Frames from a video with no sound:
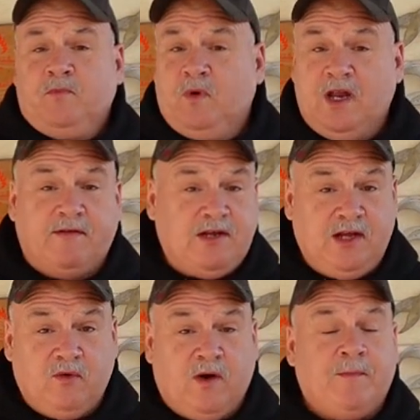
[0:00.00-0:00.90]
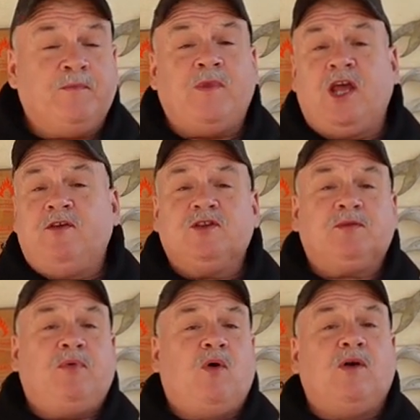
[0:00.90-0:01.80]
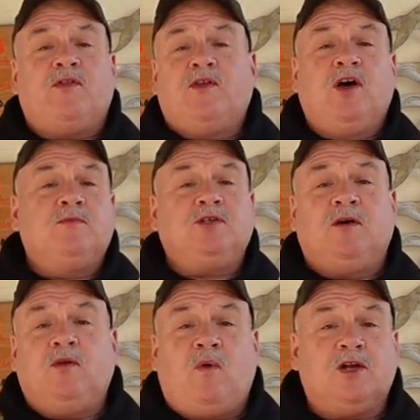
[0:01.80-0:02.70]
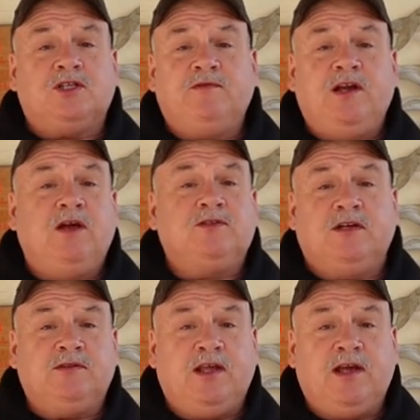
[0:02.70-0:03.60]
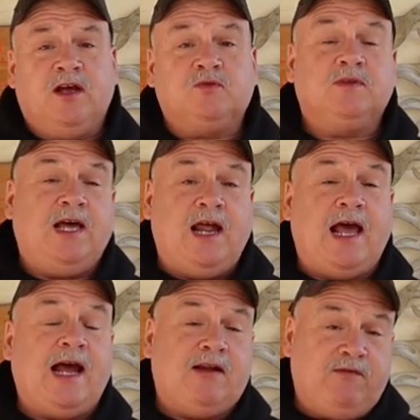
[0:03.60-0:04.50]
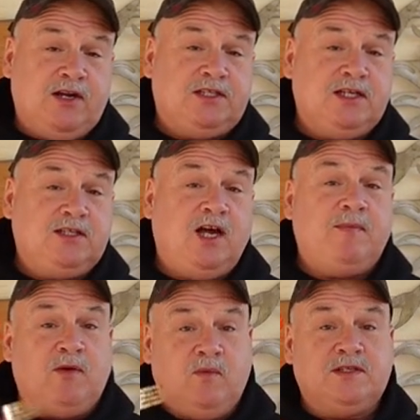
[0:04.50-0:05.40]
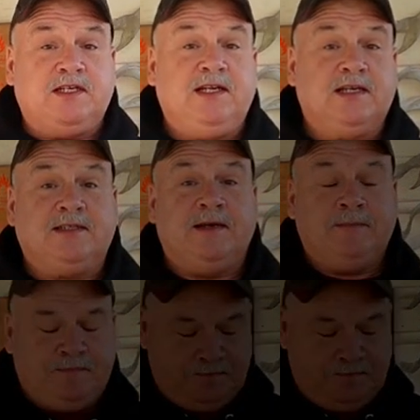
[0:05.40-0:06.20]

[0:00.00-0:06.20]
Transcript: We love you either way. Thank you for the support, the thumbs up, the watching the videos, everything else. With that, I got to finish this up, and we'll see you next time.